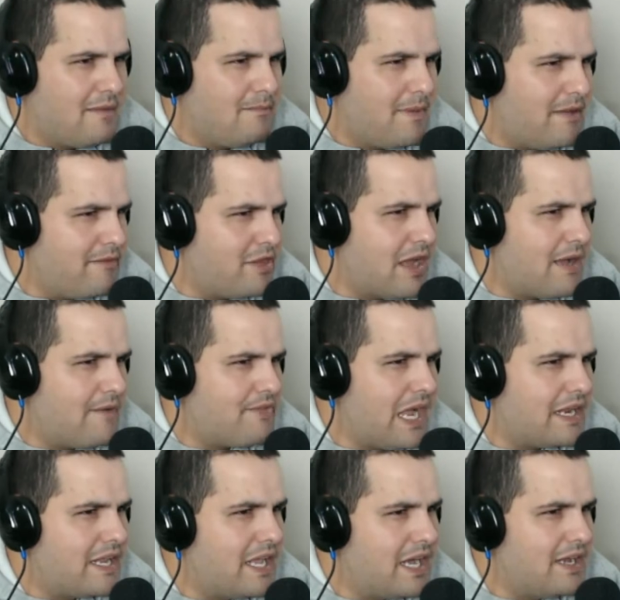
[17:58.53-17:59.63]
Maybe you have
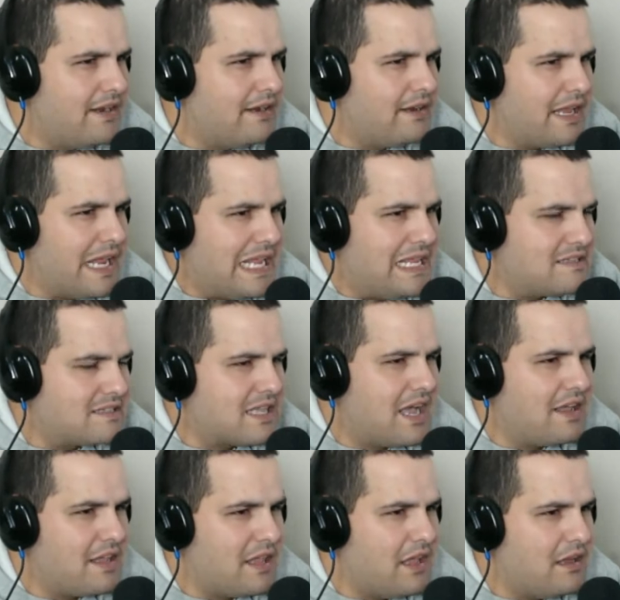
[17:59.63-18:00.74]
that gun
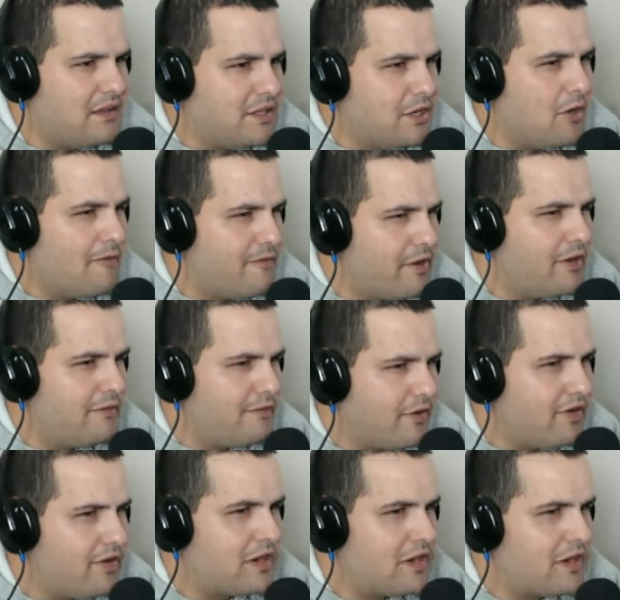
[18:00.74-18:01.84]
inside, uh, you know, very,
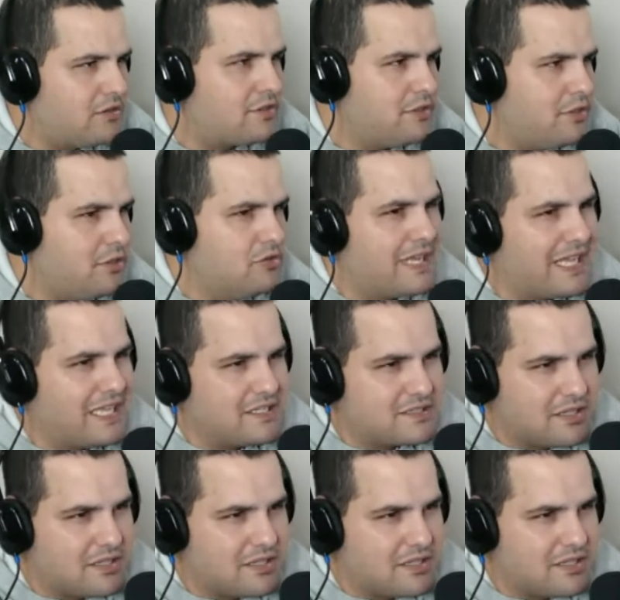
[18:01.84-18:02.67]
very close to you in case